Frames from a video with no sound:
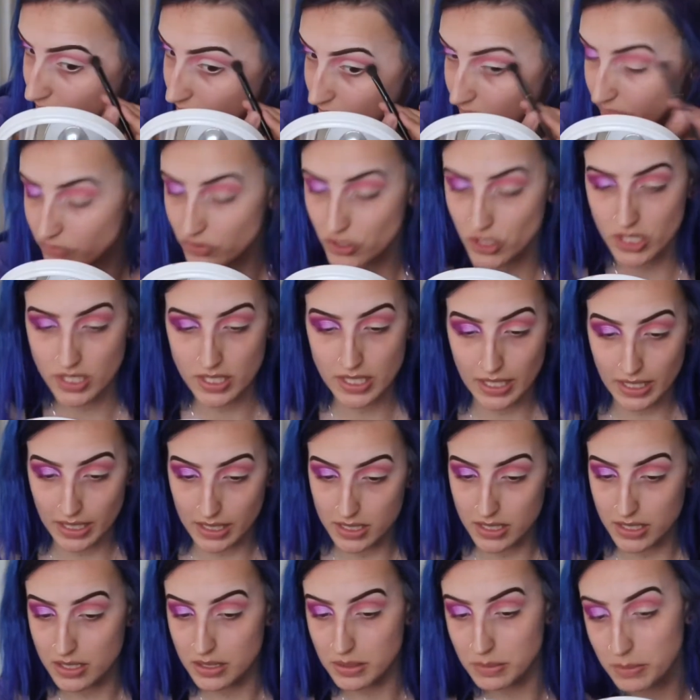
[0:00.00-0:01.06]
Just like a
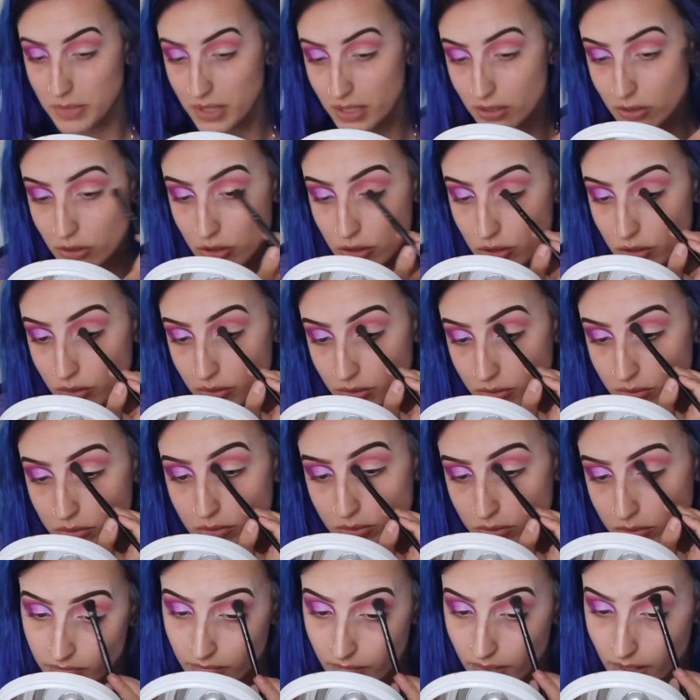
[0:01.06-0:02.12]
smidge.
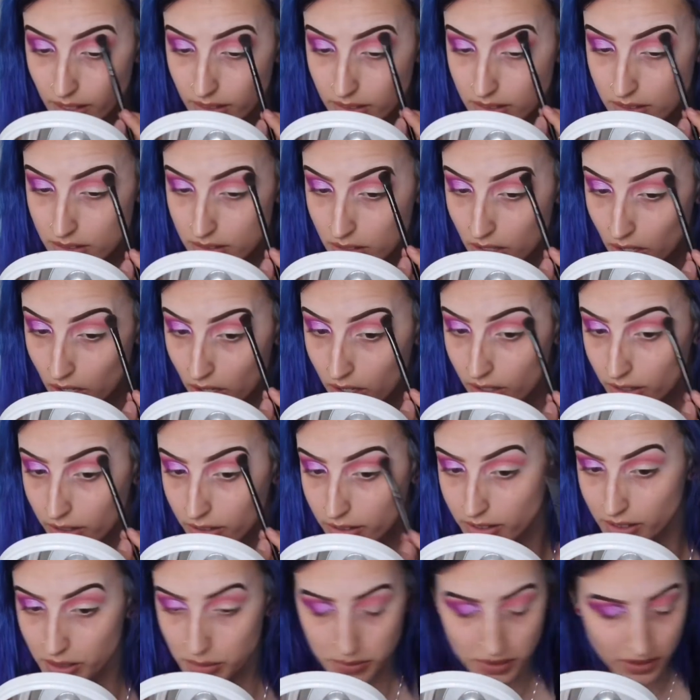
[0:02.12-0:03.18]
It's not
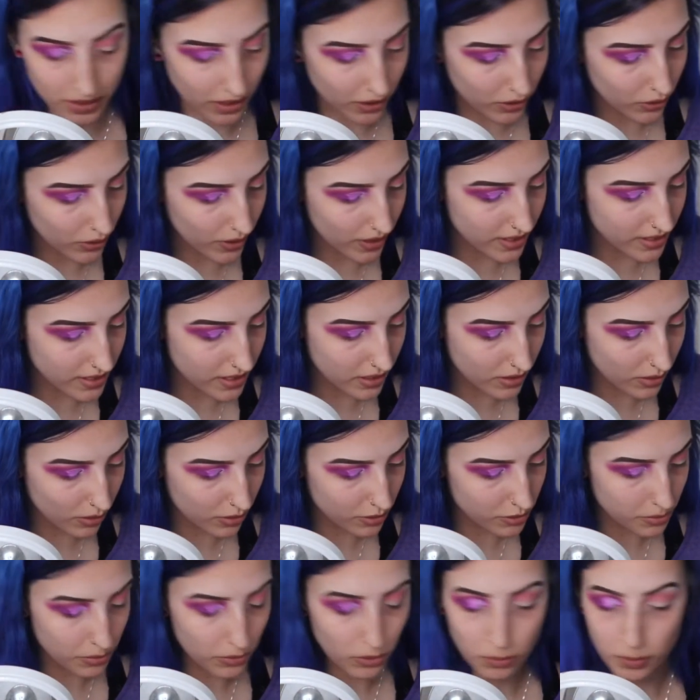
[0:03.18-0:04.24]
going to be like crazy
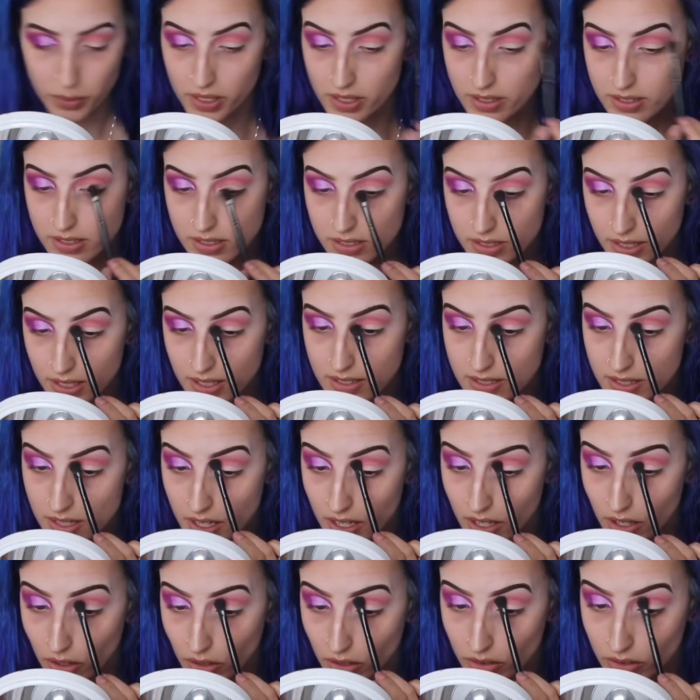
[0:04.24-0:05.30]
noticeable, but it's
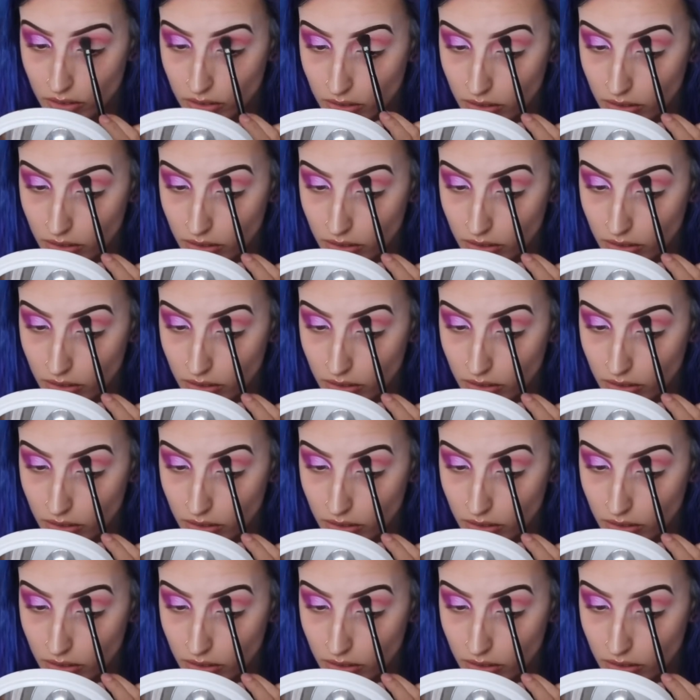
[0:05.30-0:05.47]
there.